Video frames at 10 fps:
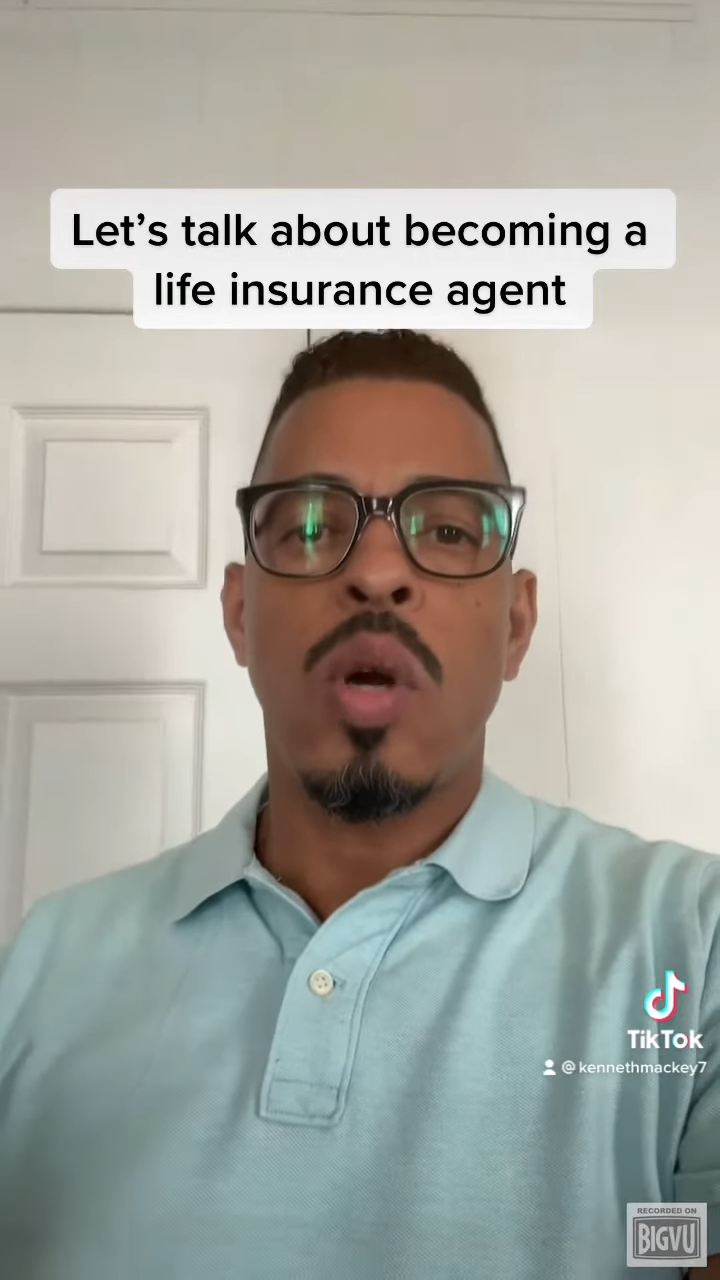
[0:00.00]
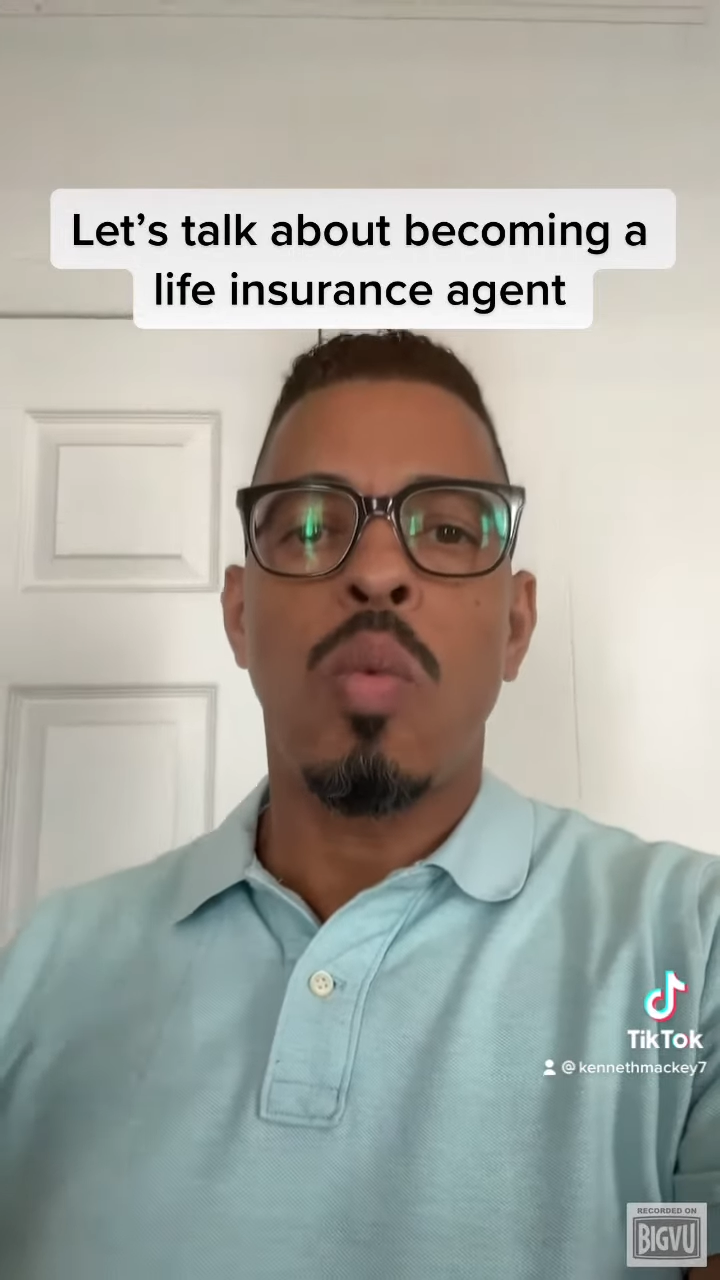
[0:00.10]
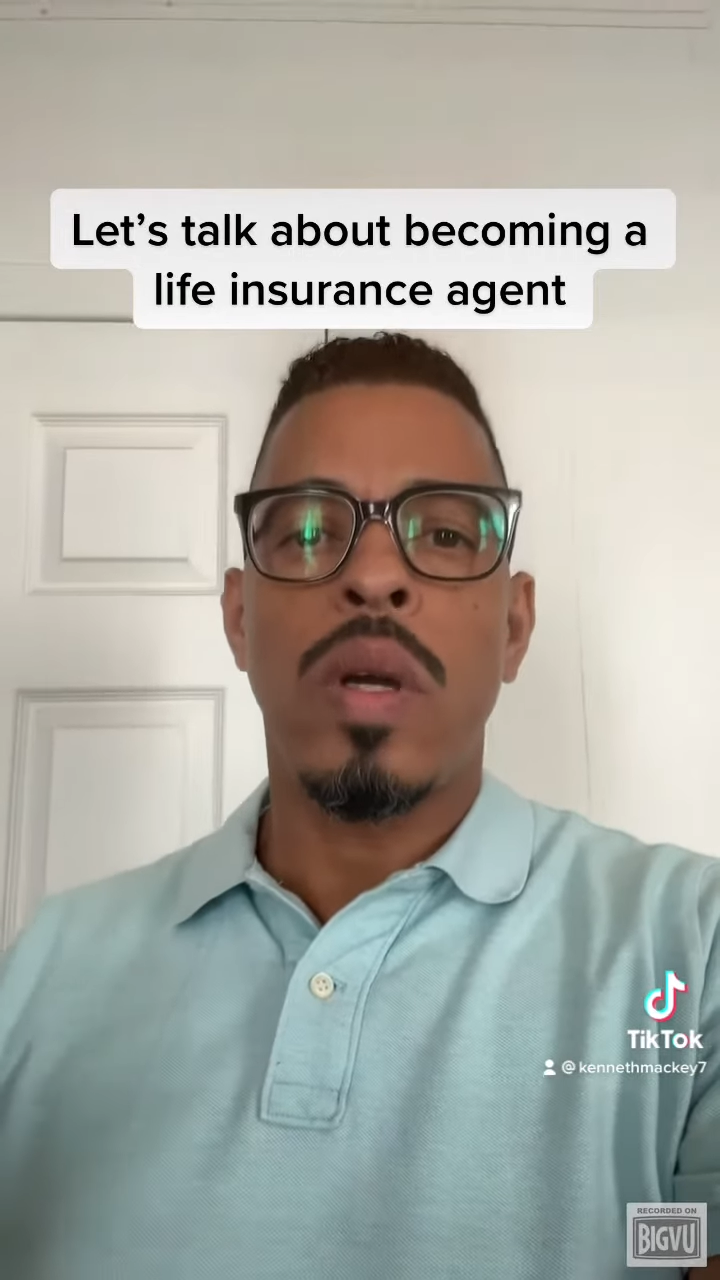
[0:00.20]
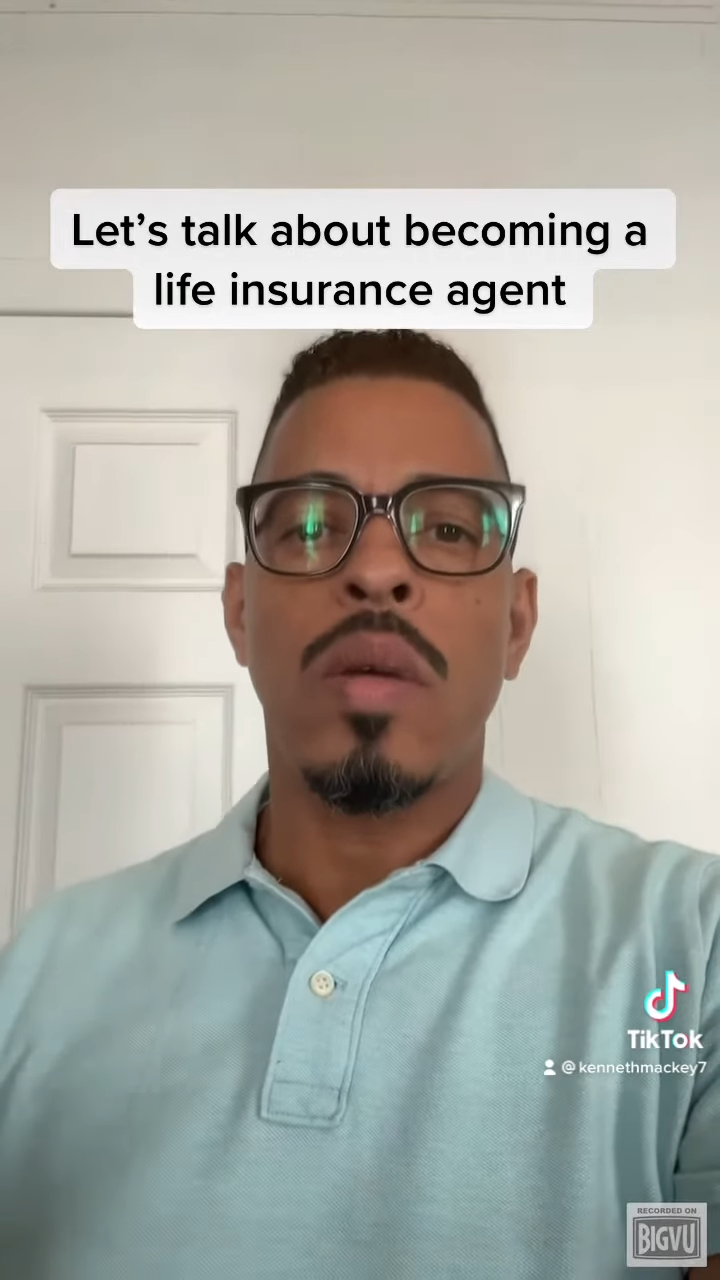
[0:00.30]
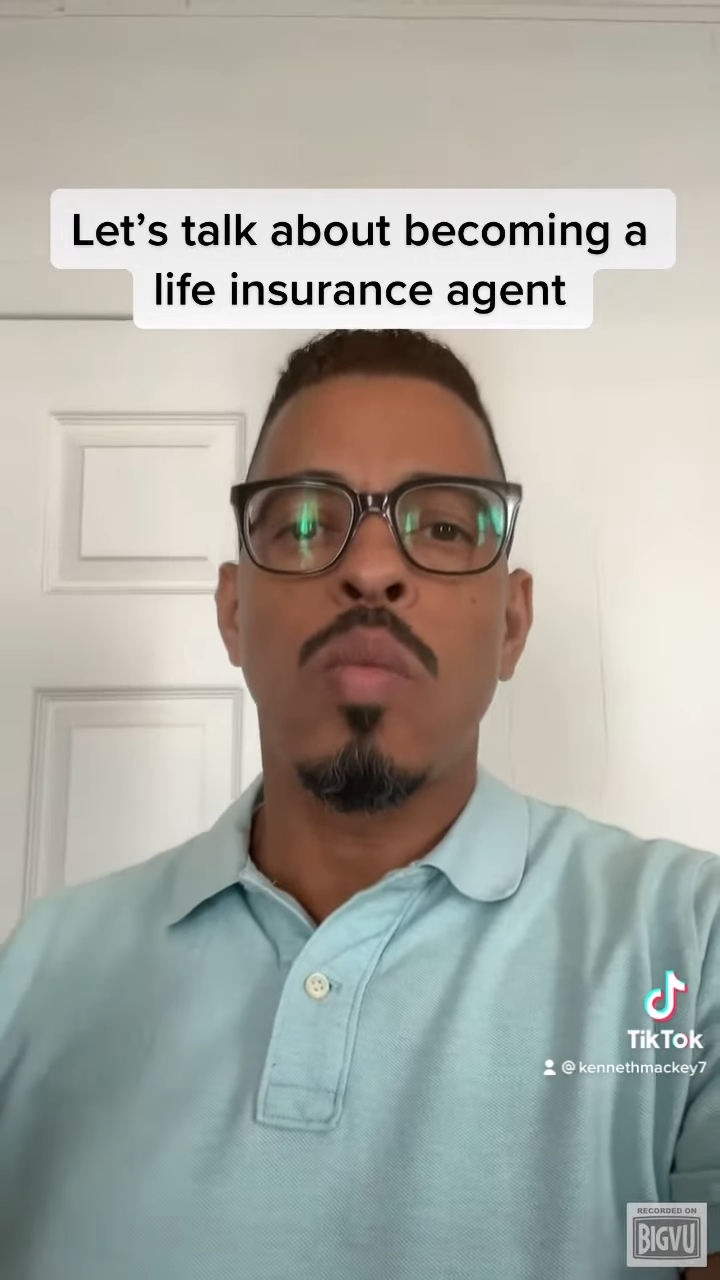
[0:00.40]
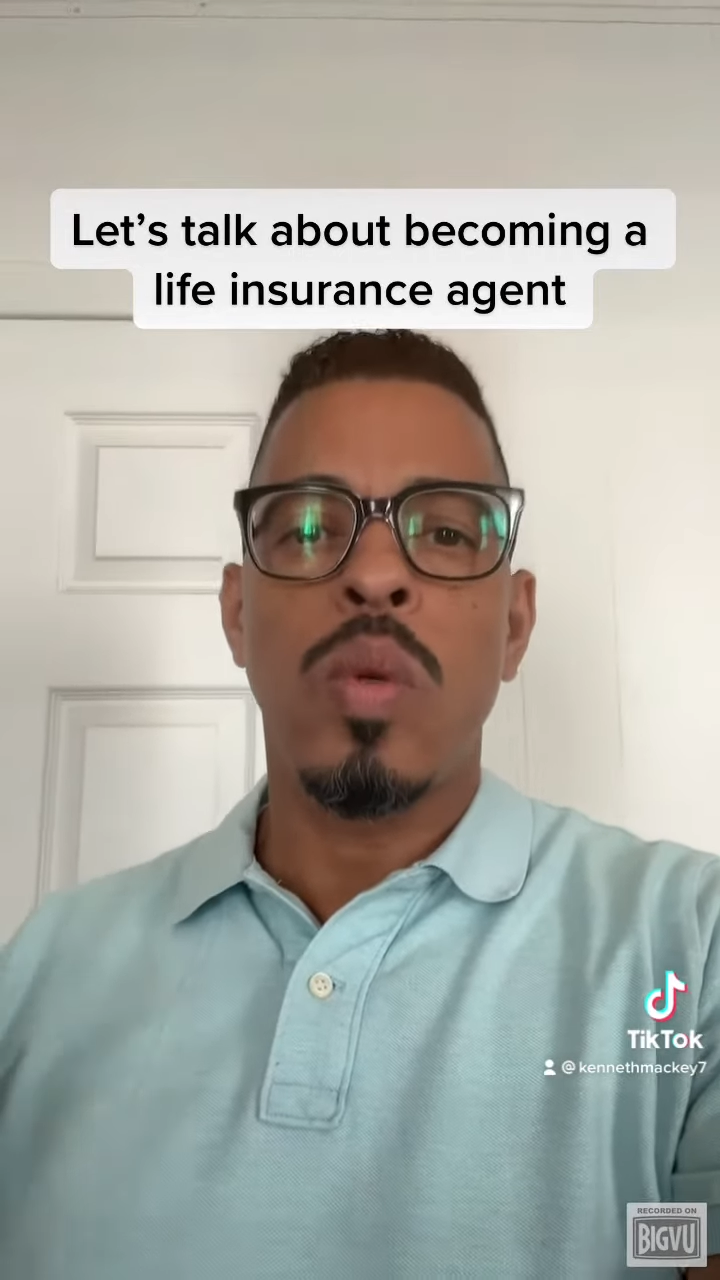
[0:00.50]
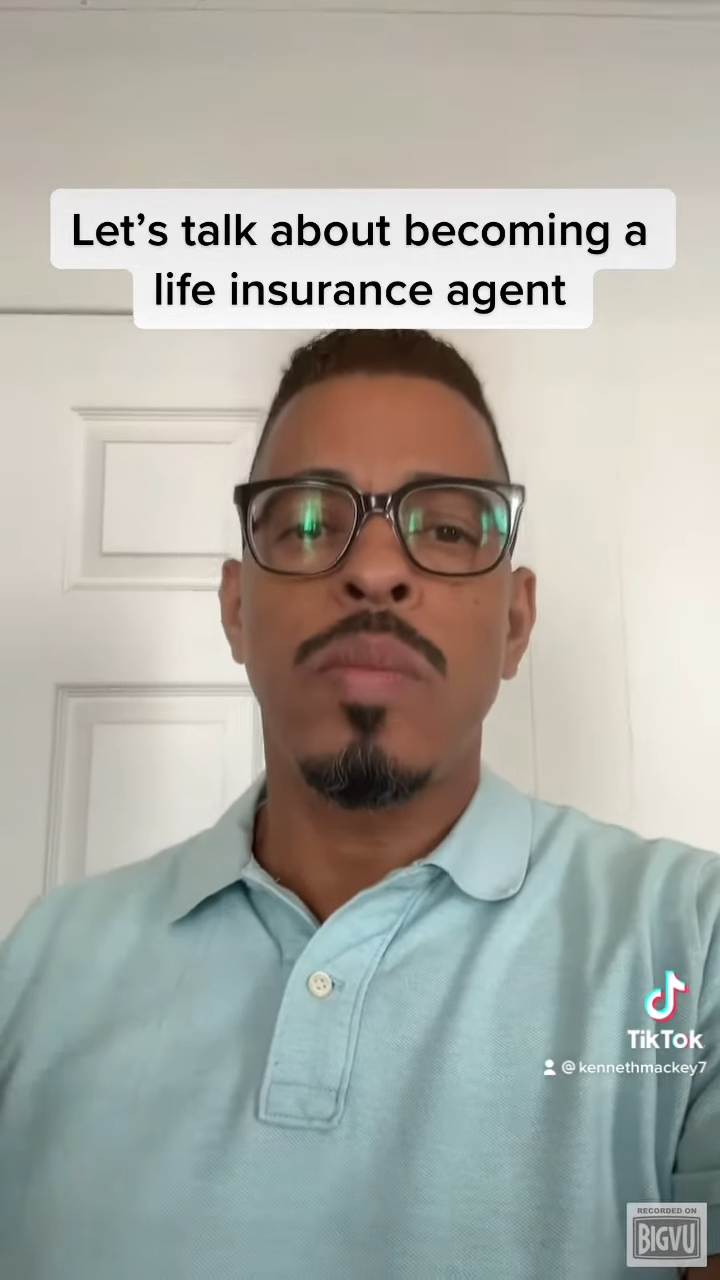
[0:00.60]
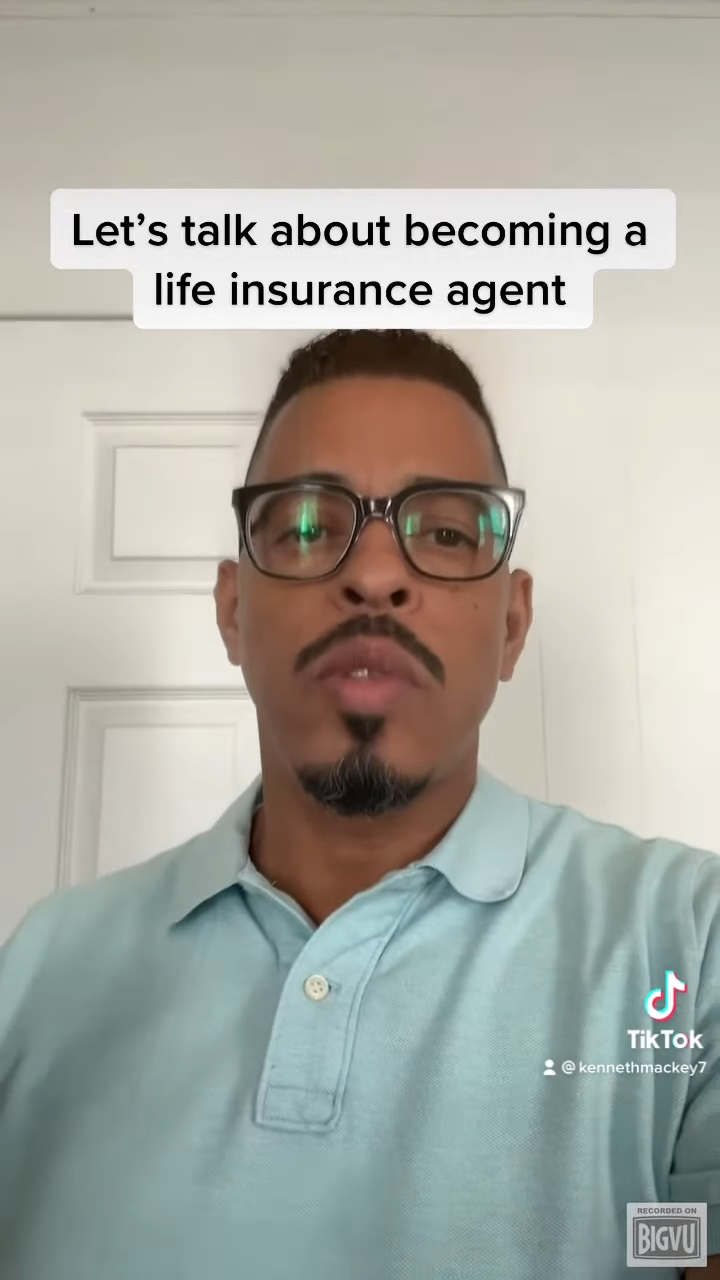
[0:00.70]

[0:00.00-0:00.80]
one-on-one